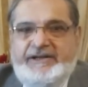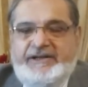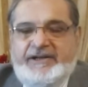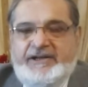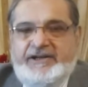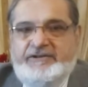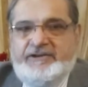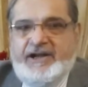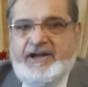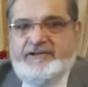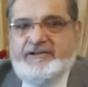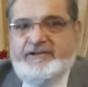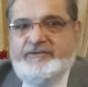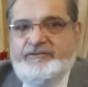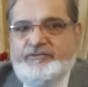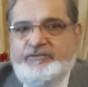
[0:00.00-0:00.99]
the
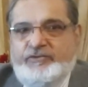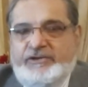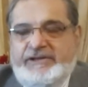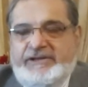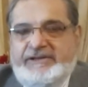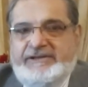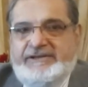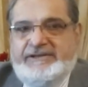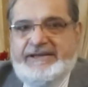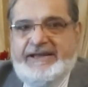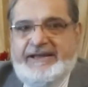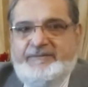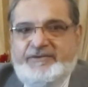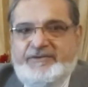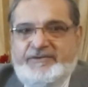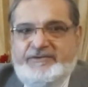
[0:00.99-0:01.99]
introduction of all these
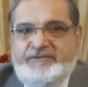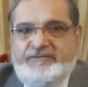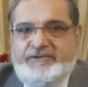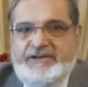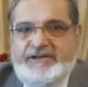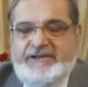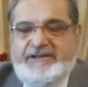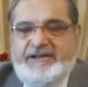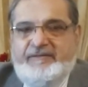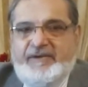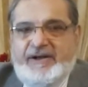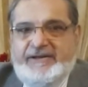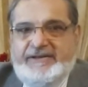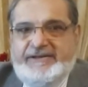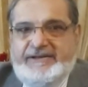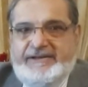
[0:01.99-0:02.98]
schemes to reach the
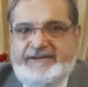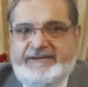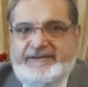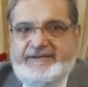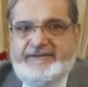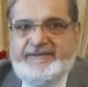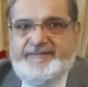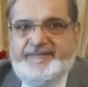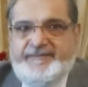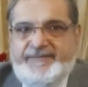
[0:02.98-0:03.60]
masses.